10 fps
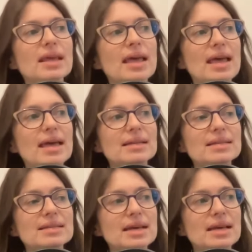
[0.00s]

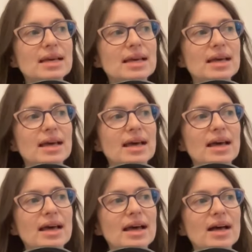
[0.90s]
And
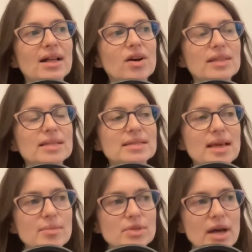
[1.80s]
along the same